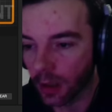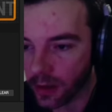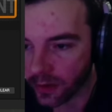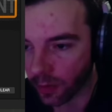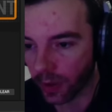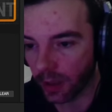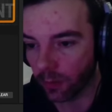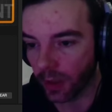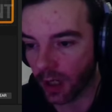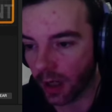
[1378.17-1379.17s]
So
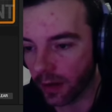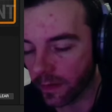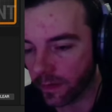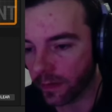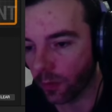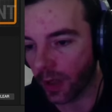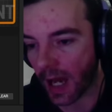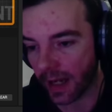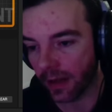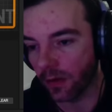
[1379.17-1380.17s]
we're
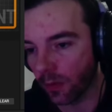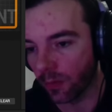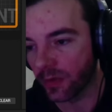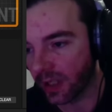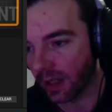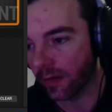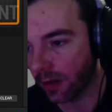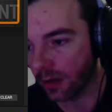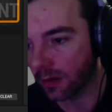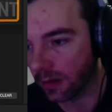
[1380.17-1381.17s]
adding them together